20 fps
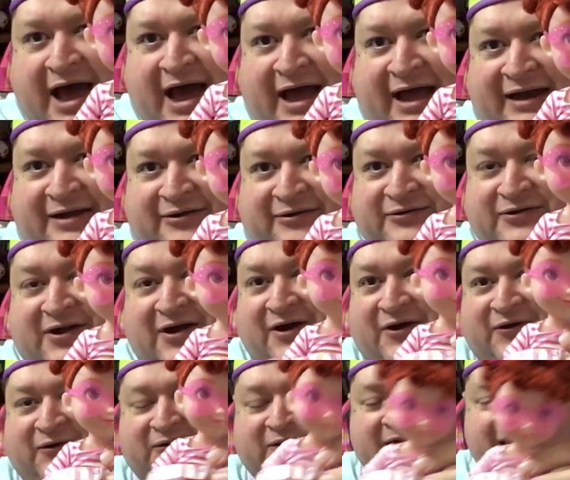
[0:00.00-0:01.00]
I don't
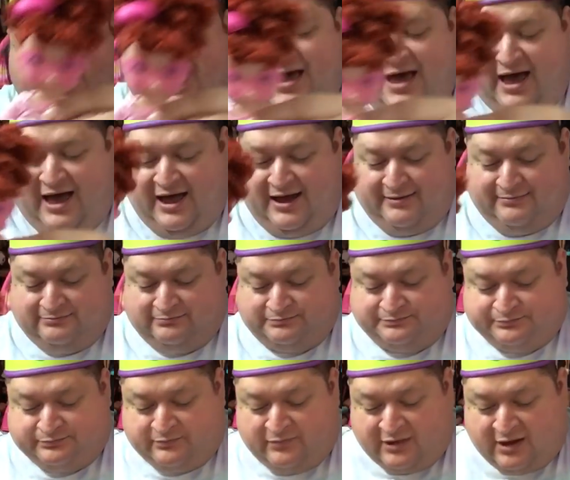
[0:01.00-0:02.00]
know.
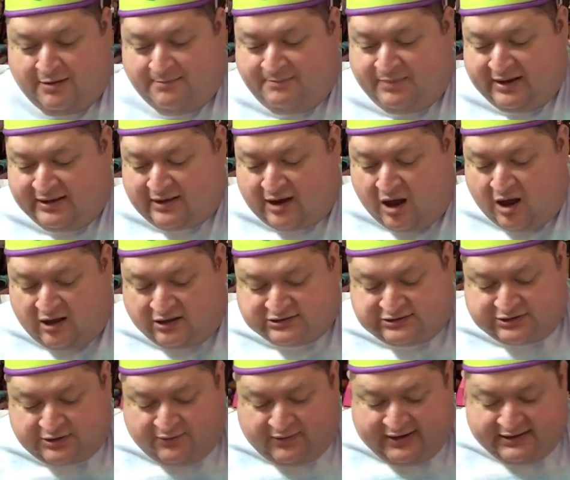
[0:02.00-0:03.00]
But
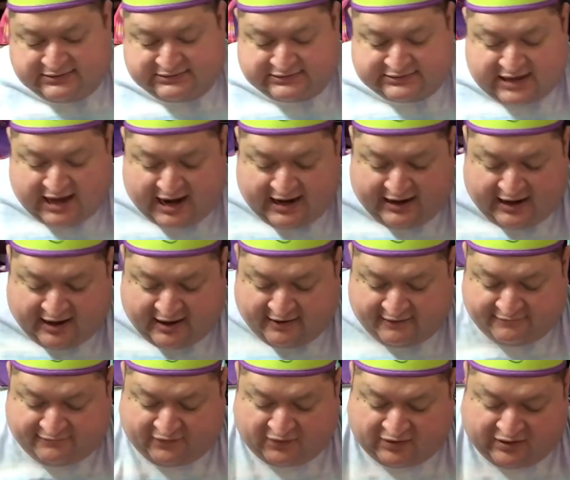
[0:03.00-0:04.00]
also inside
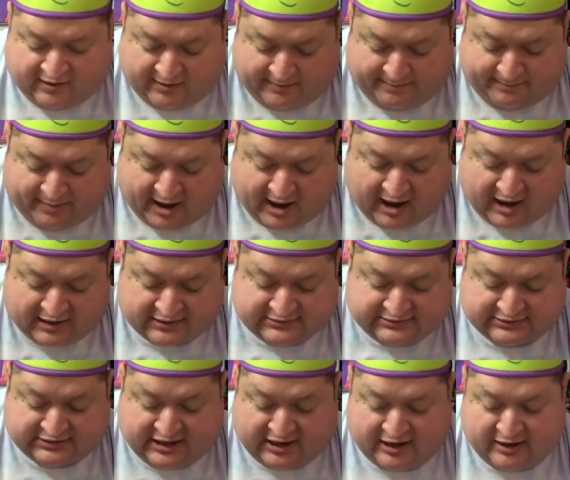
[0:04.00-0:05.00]
of the
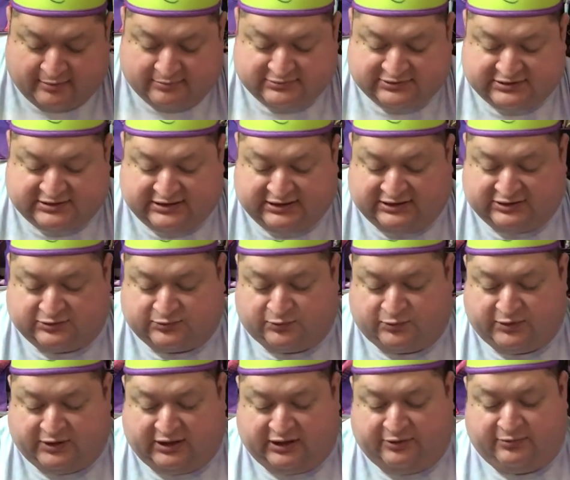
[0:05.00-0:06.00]
box comes these
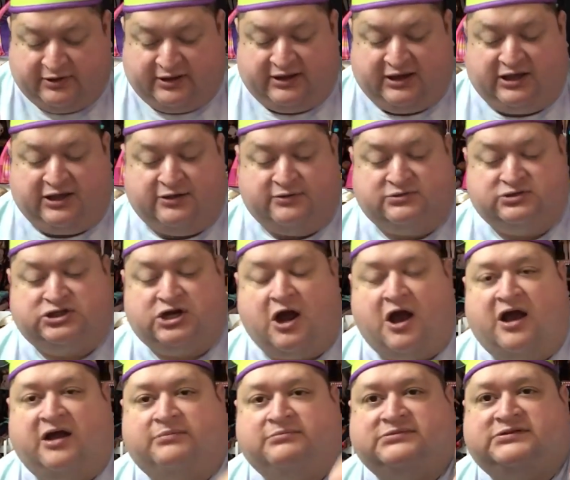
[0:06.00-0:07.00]
really, really cute
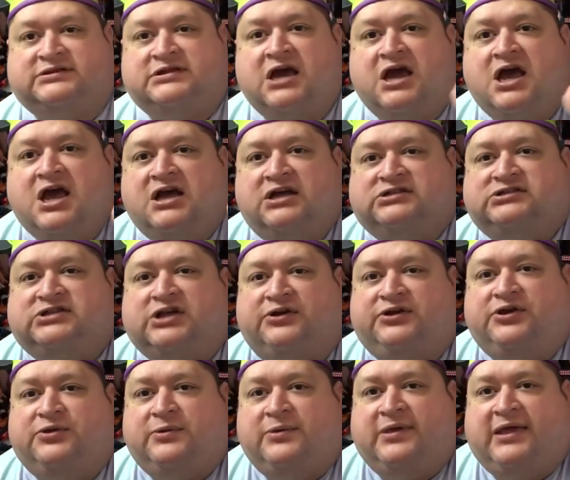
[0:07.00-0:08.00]
charms. So
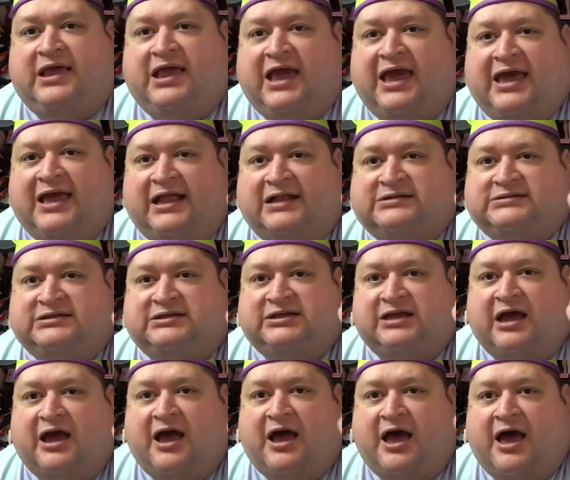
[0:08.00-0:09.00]
you get
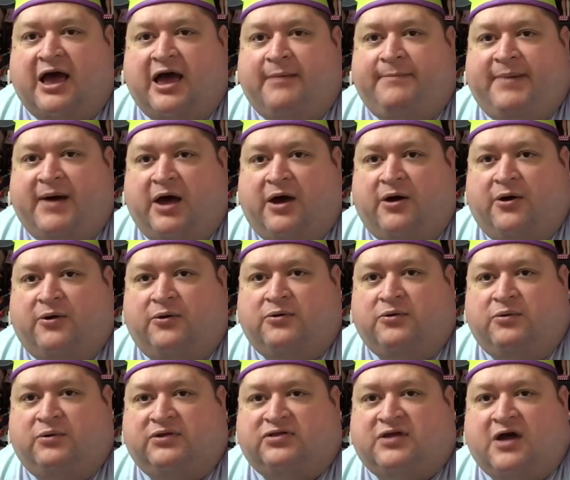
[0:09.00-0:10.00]
a bow
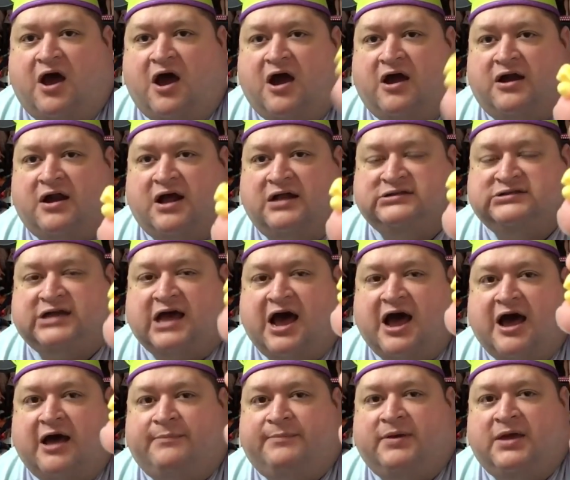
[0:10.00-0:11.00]
with a heart on
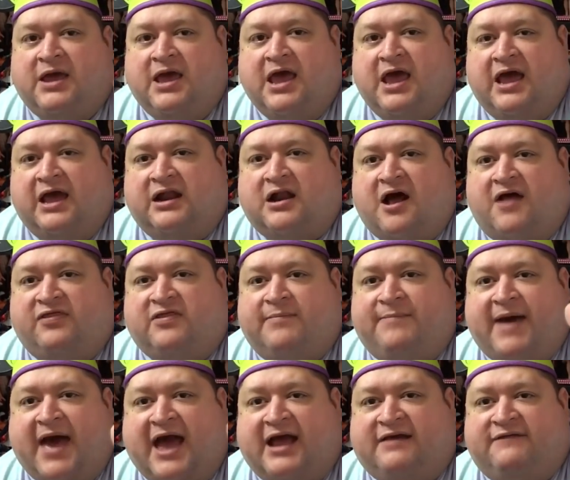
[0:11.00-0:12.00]
top. And on the
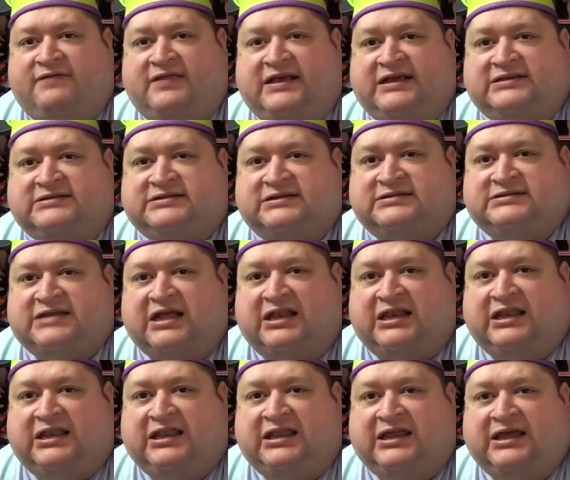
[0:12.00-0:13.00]
back of these is a
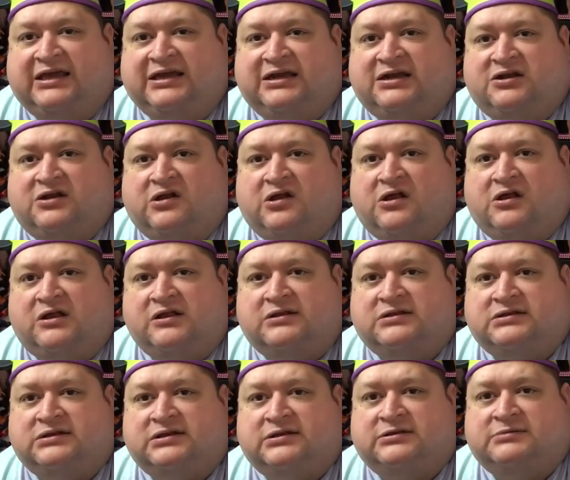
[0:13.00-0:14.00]

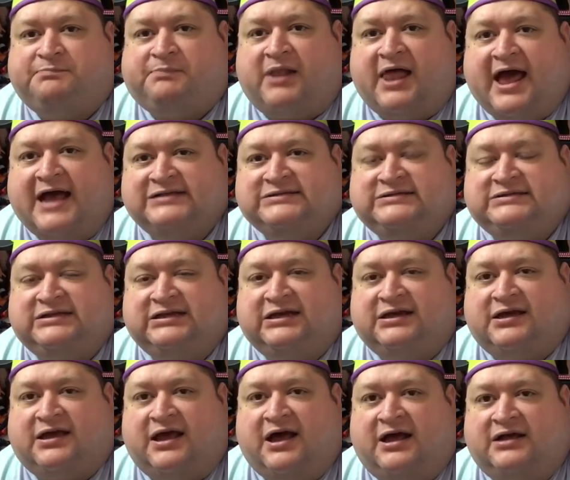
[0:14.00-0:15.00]
little
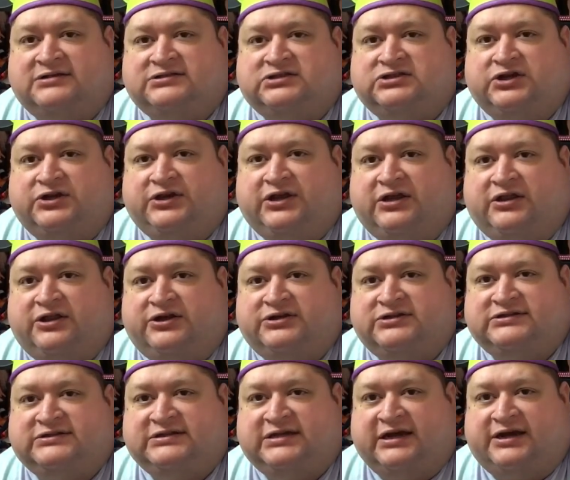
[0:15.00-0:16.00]
plastic circular
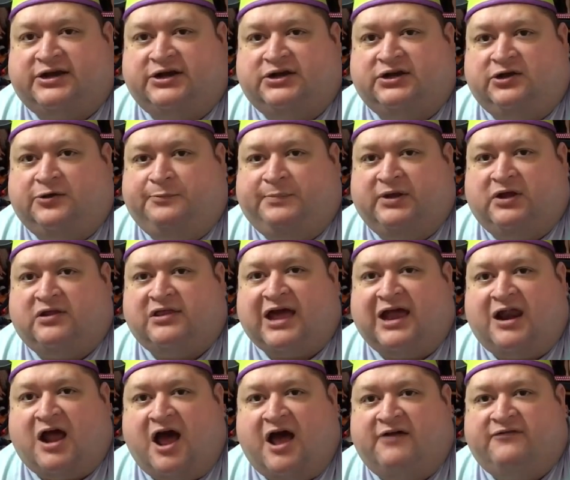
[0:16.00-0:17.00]
sticker. You peel
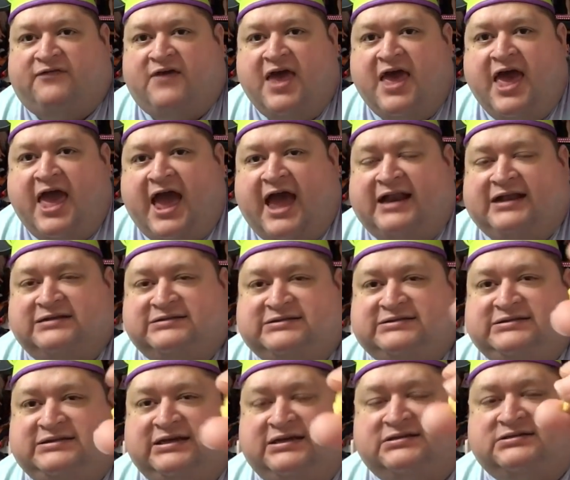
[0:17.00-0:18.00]
that off and it
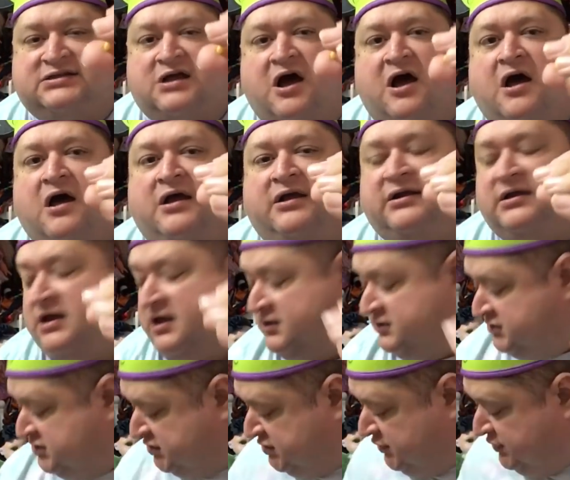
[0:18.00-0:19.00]
sticks on
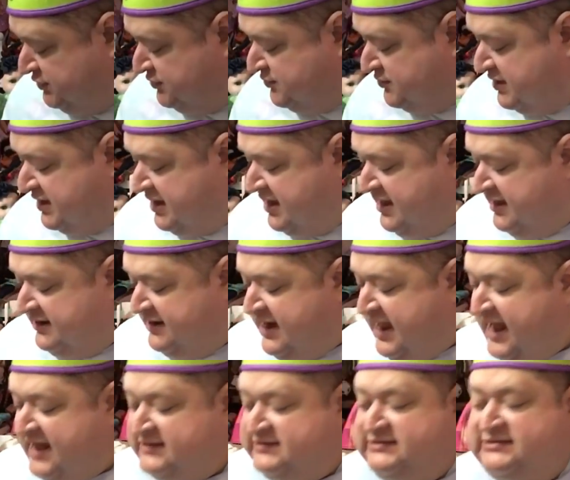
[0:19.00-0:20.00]
to
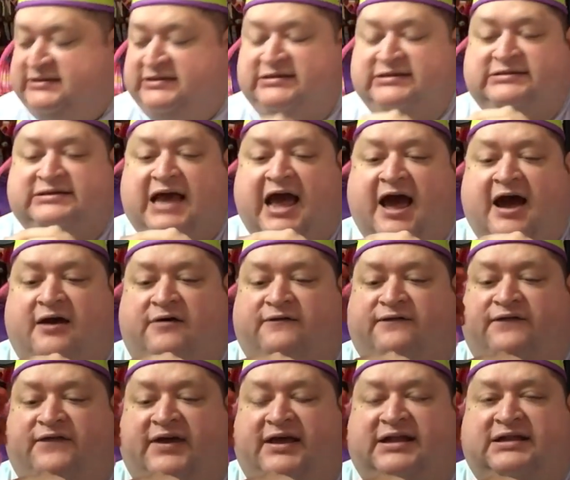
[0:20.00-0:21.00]
Nancy's
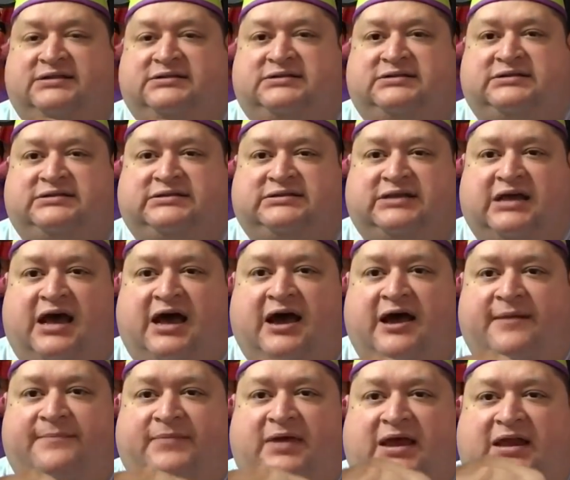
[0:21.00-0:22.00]
outfits,
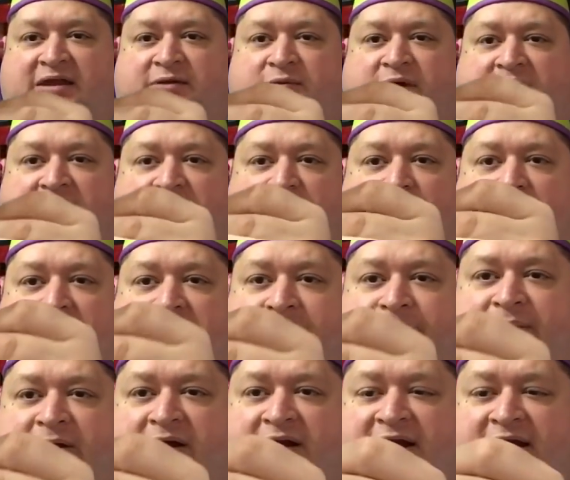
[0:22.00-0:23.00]
anywhere you want to
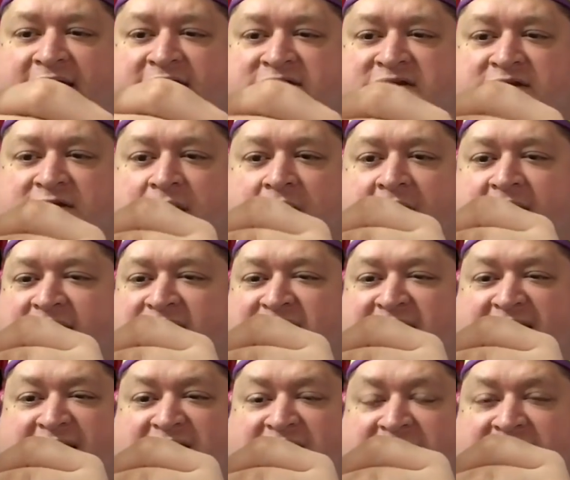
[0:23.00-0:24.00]
put it. I
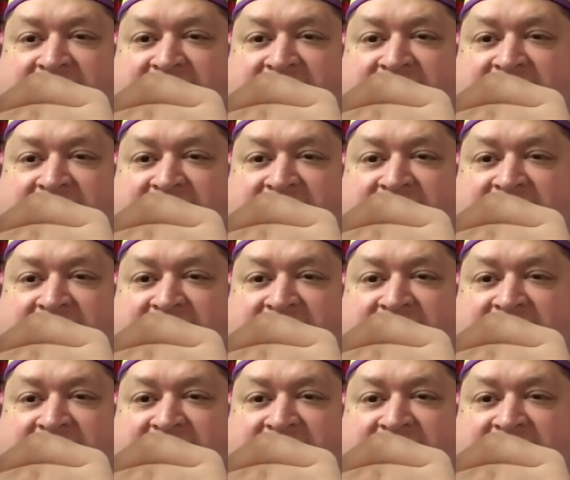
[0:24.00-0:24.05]
think it'll